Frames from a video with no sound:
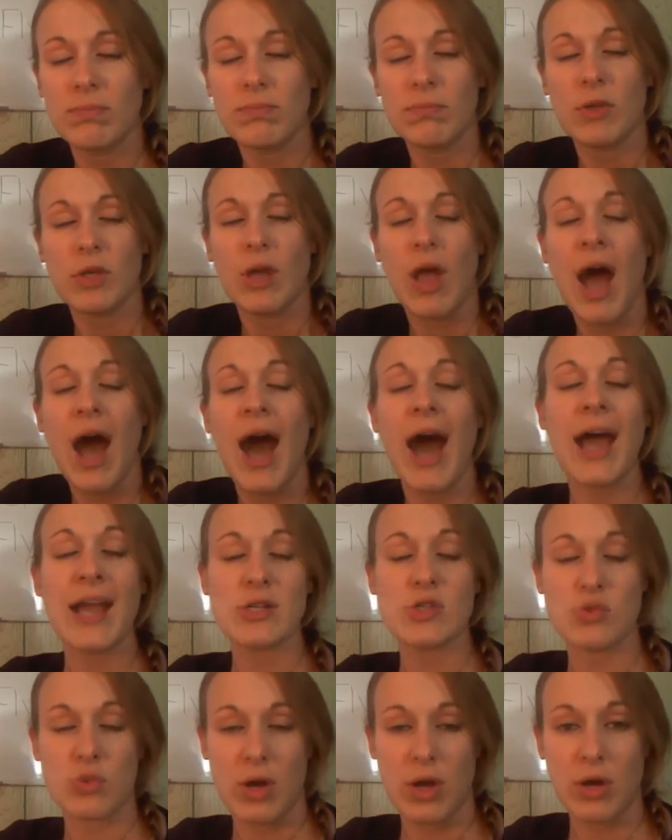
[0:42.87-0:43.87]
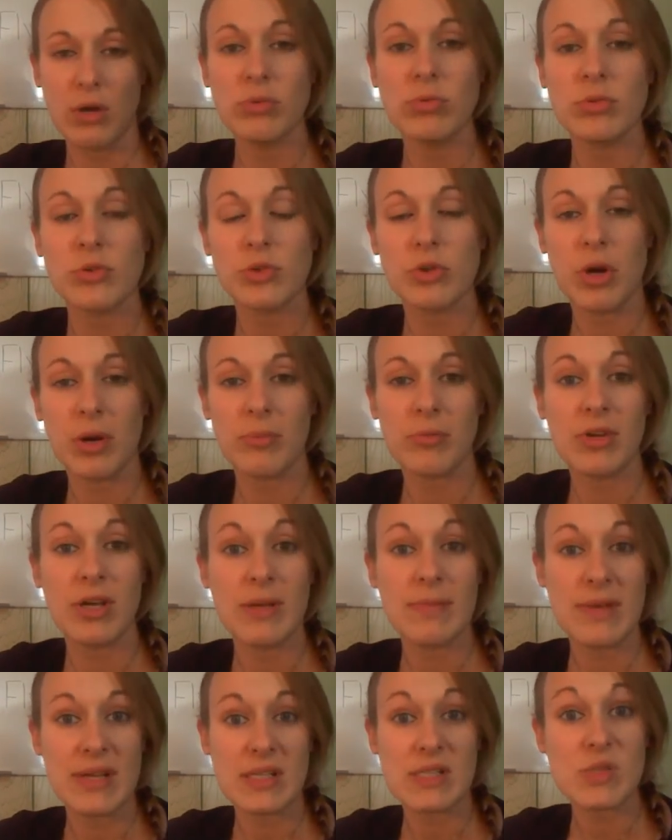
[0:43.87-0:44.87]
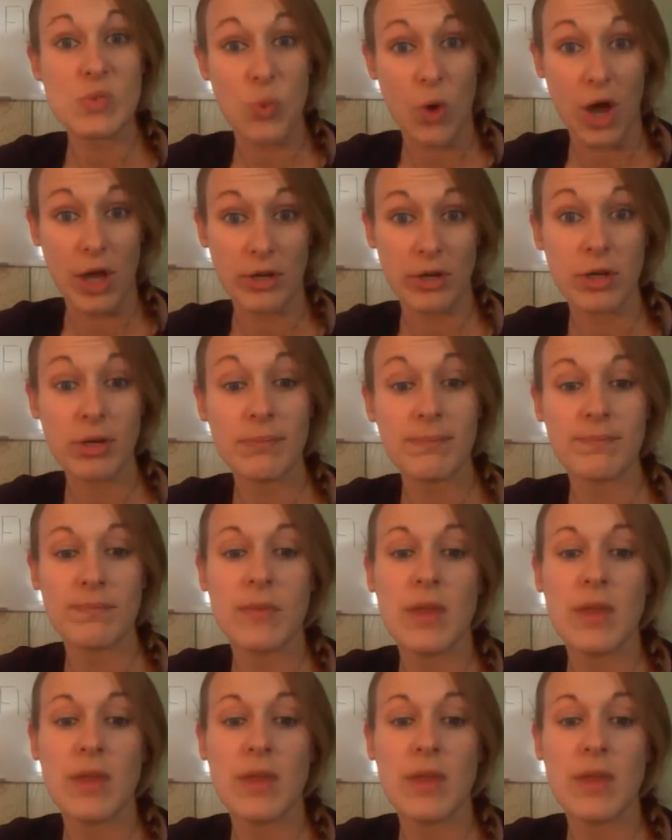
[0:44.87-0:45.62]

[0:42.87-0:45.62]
hydro normally means water.